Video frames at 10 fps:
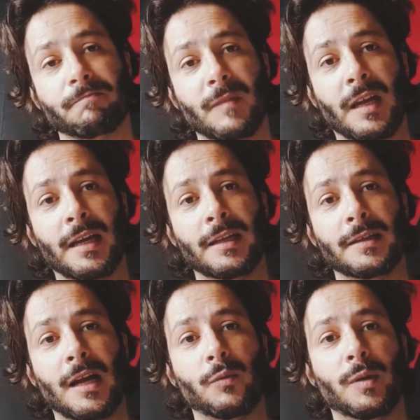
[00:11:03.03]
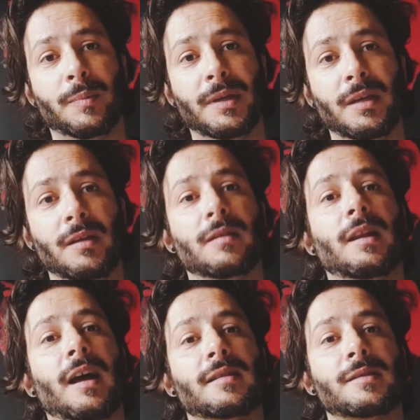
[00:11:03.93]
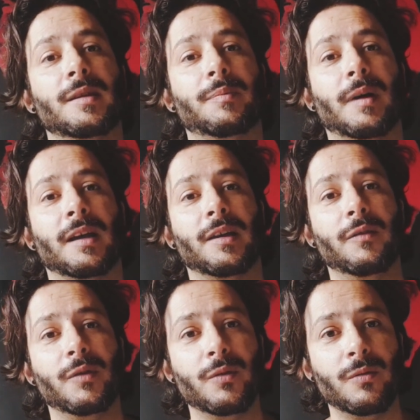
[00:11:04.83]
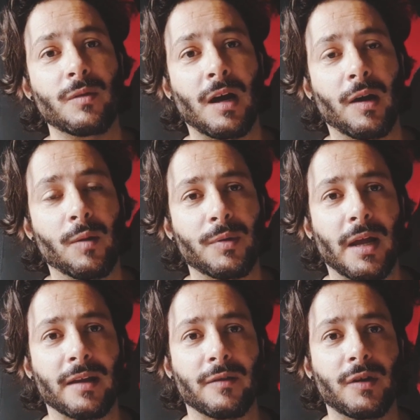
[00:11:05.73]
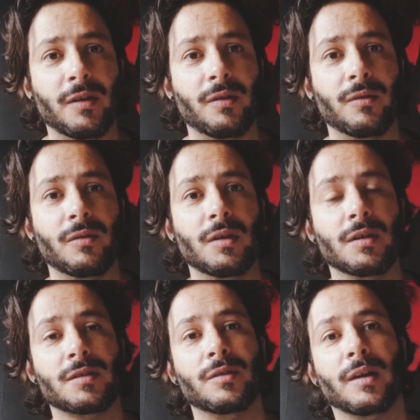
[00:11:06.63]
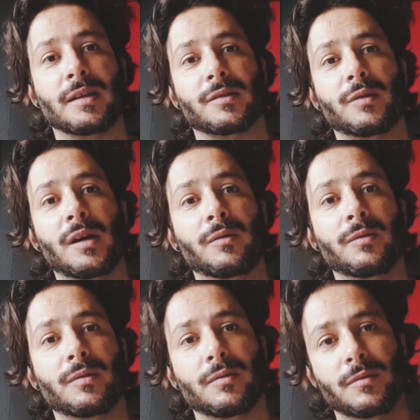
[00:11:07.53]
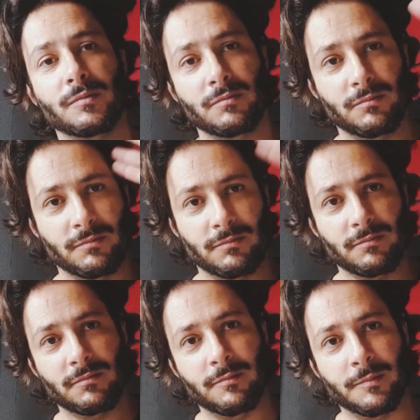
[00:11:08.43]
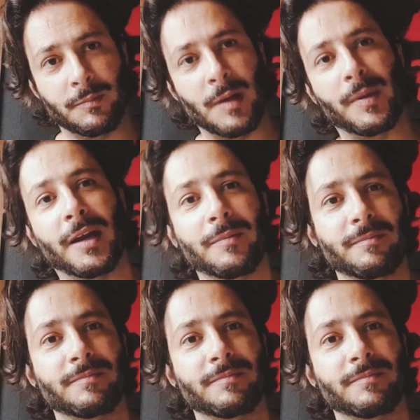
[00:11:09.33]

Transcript: and that will be the last tip I give you. I hope you like the video. See you guys around. Bye bye.